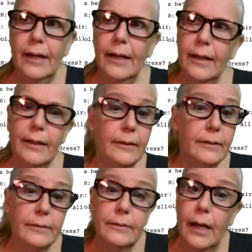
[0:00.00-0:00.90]
And
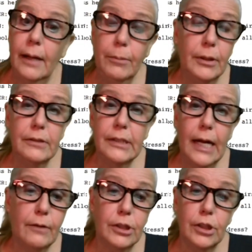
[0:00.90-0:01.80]
I believe
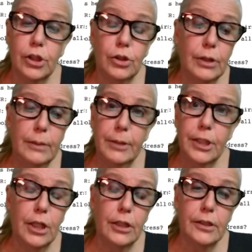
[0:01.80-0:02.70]
Zach was extremely
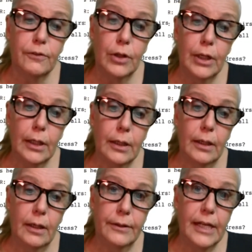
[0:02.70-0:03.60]
jealous of Greg.
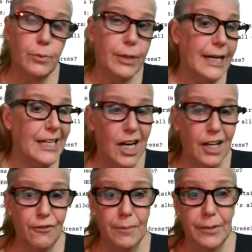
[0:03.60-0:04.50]
Uh, that's what I
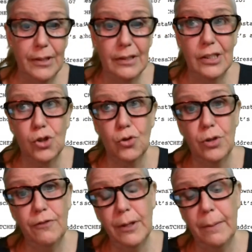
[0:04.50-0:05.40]
got from the
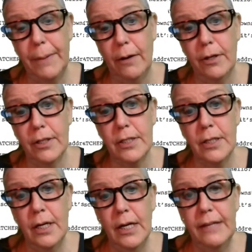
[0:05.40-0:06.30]
story from the parents
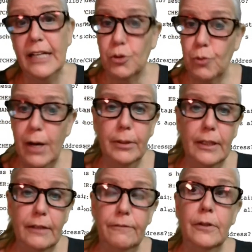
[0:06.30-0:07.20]
and that's why I
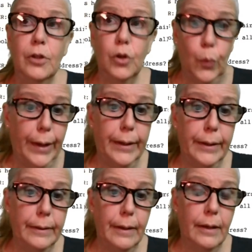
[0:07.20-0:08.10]
believe Greg,
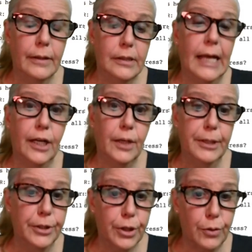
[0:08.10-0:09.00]
uh, Zach
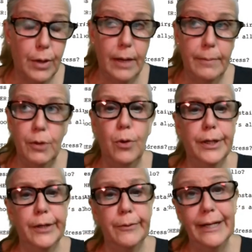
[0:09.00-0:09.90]
committed the crime. He
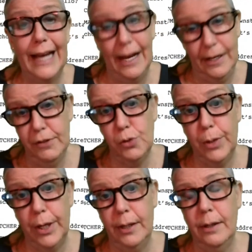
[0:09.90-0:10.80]
wanted Greg out of his
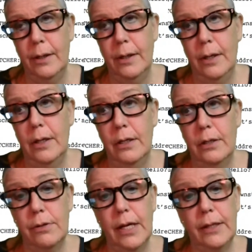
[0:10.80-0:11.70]
way
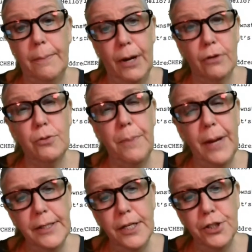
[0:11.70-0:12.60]
so that the parents would
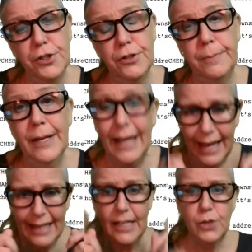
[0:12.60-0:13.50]
pay attention to him.
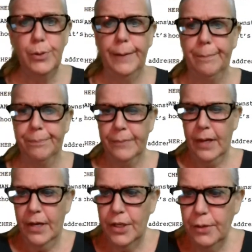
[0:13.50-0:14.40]
And guess what?
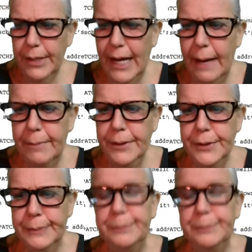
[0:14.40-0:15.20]
You know what happened?